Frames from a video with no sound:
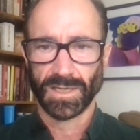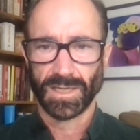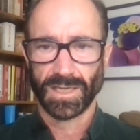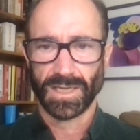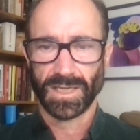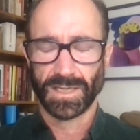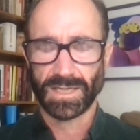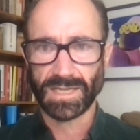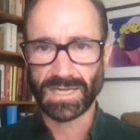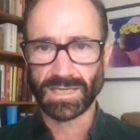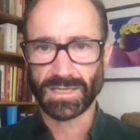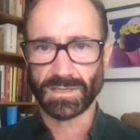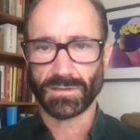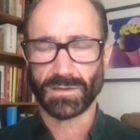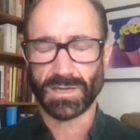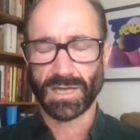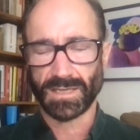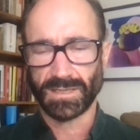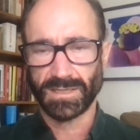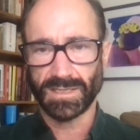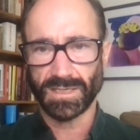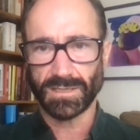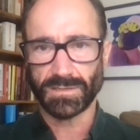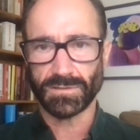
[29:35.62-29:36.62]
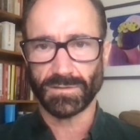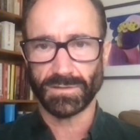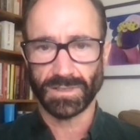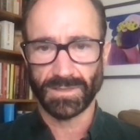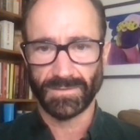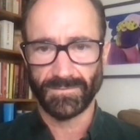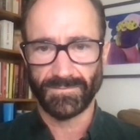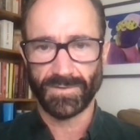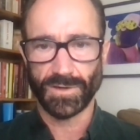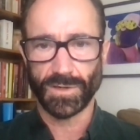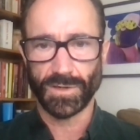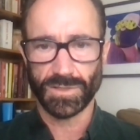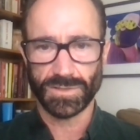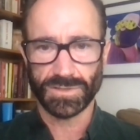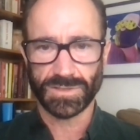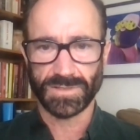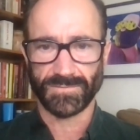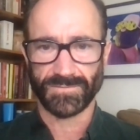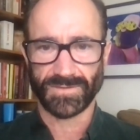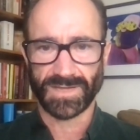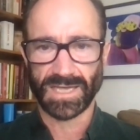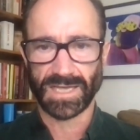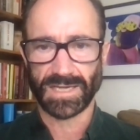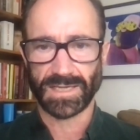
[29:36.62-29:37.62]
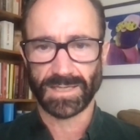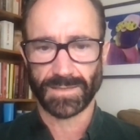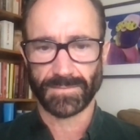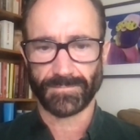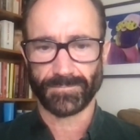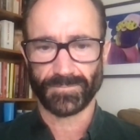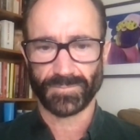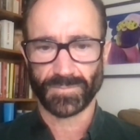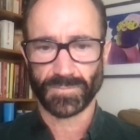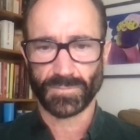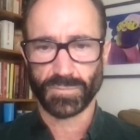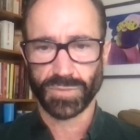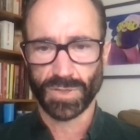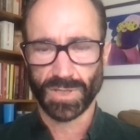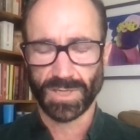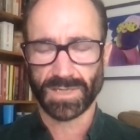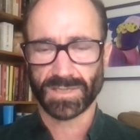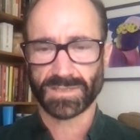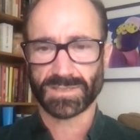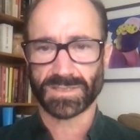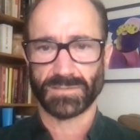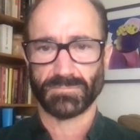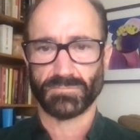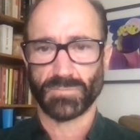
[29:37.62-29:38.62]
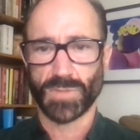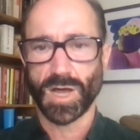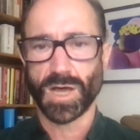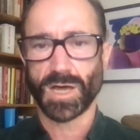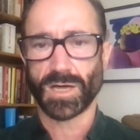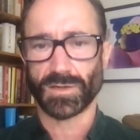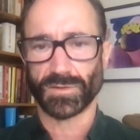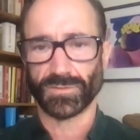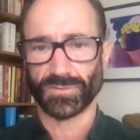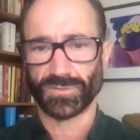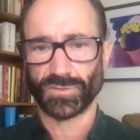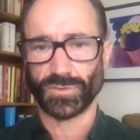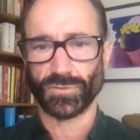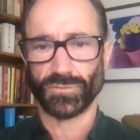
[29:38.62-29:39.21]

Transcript: And I think on the verge of getting predictive models,